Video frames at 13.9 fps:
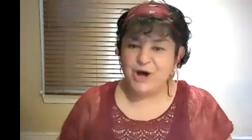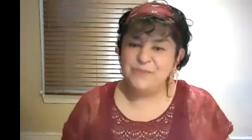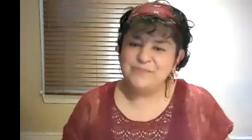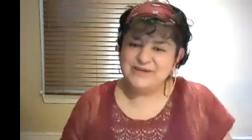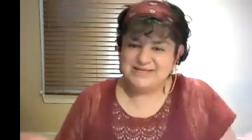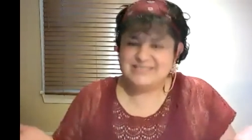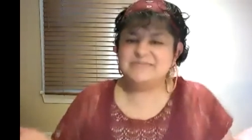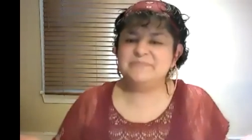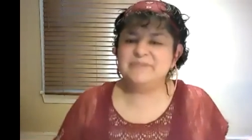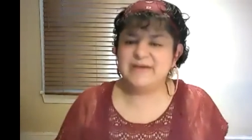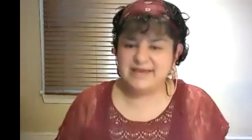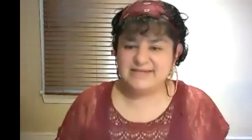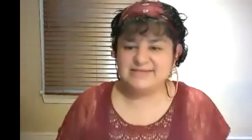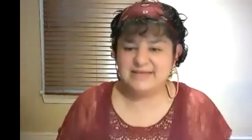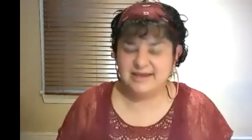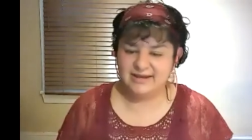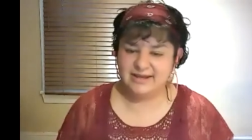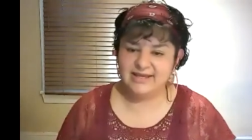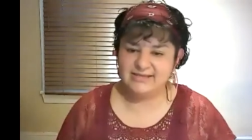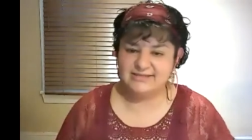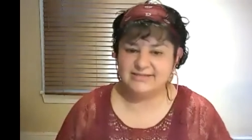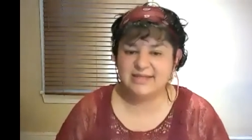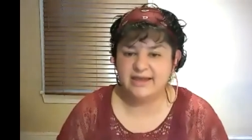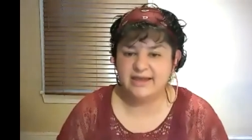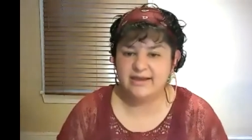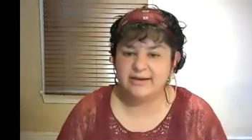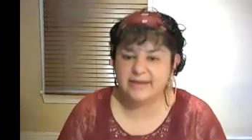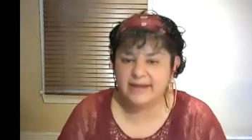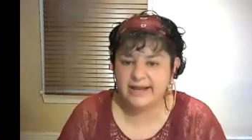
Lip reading: open space that is there